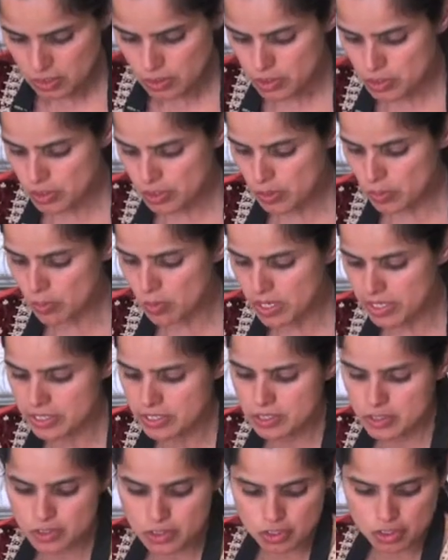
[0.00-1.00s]
You don't want
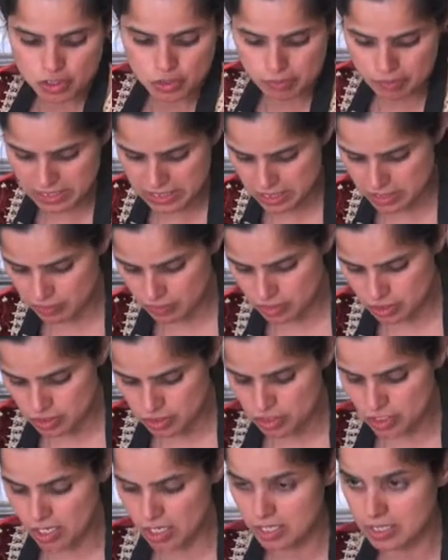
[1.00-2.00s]
to use too much of the
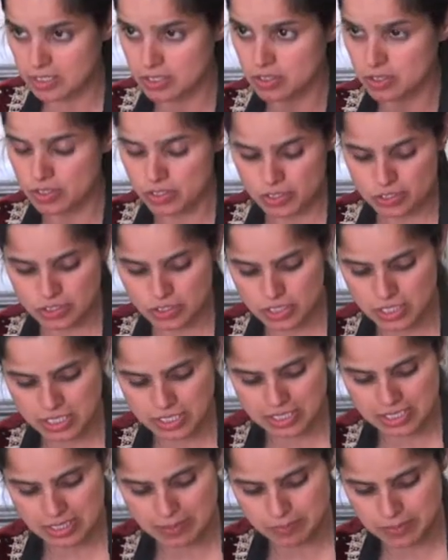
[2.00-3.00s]
stalk, so you'll see
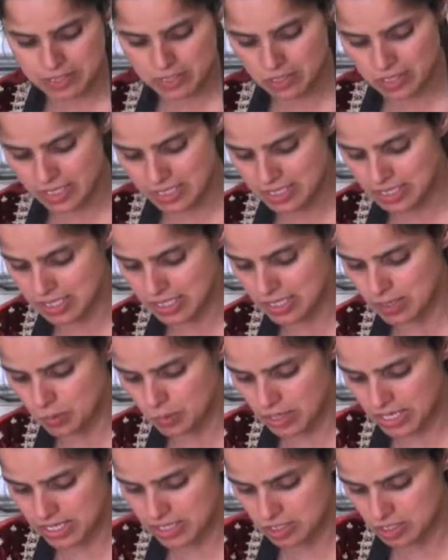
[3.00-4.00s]
that I'm starting to cut
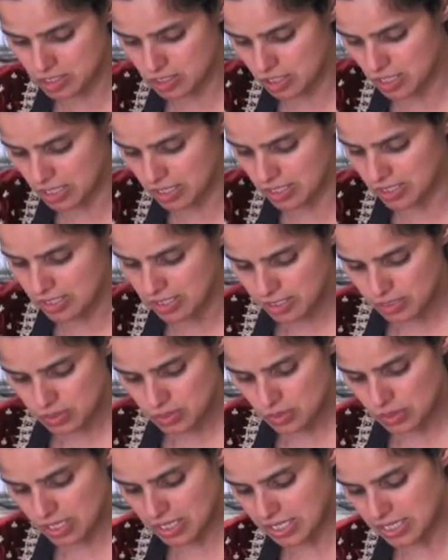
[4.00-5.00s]
away the stalk.
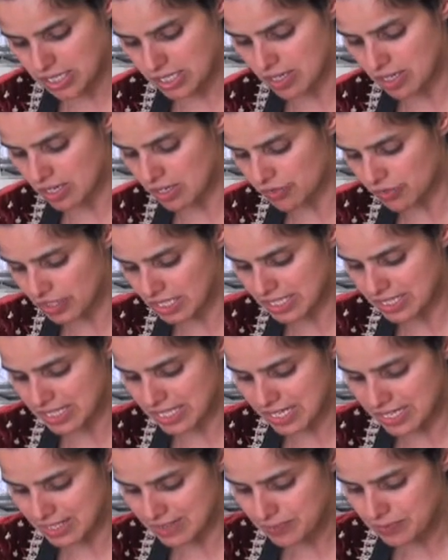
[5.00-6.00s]
So I'll cut it off like
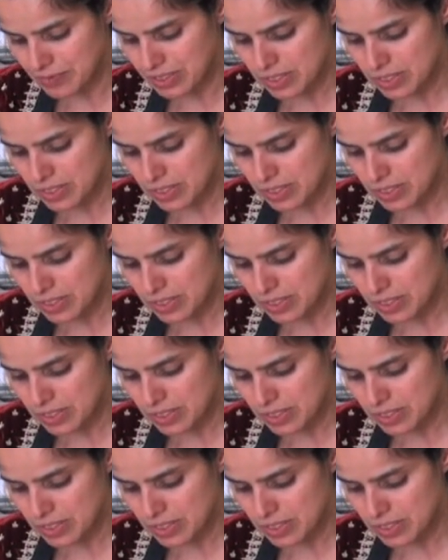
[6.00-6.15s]
that.